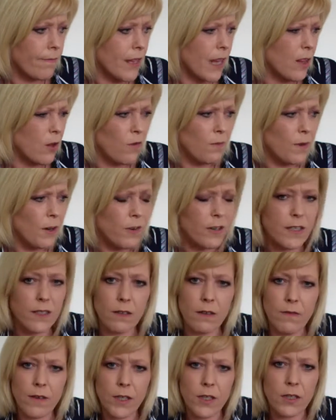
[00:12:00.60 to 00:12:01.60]
I love my
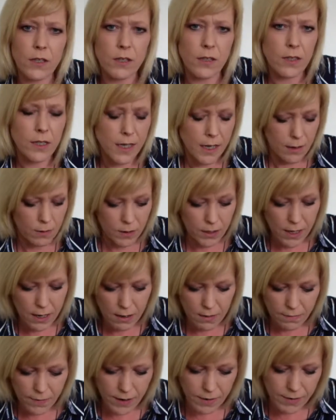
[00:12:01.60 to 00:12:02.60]
crystal vision, don't I? I always
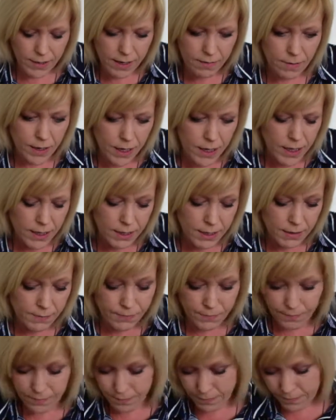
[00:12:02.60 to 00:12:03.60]
clarify with them.
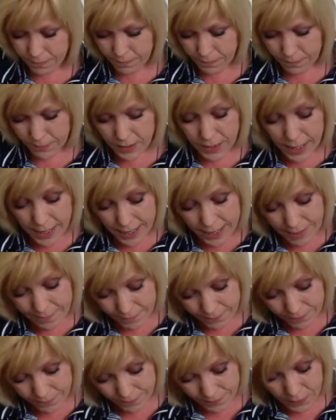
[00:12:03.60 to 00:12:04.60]
Yeah,
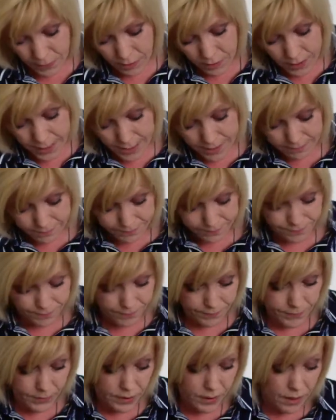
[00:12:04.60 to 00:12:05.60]
got it.
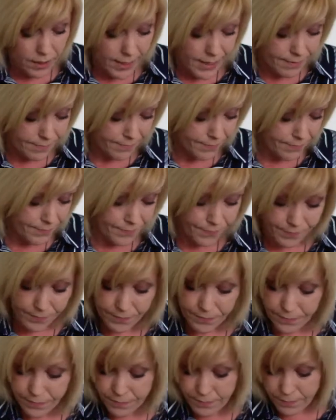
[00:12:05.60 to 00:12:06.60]
Got it.
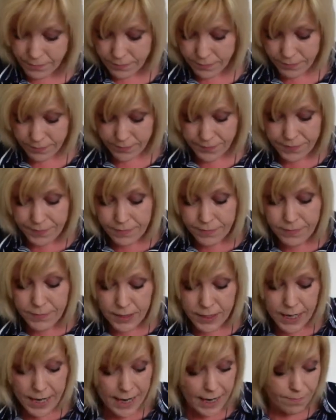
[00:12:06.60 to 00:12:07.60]

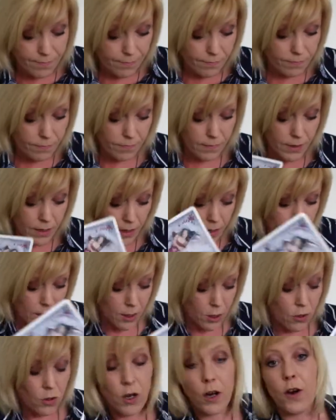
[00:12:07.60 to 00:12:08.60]
Yeah.
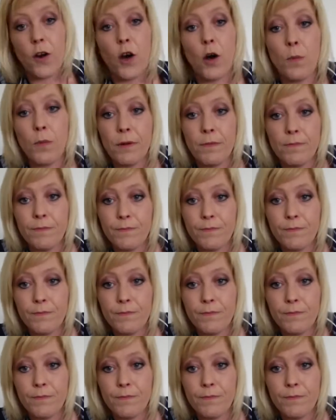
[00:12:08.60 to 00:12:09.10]
You got up.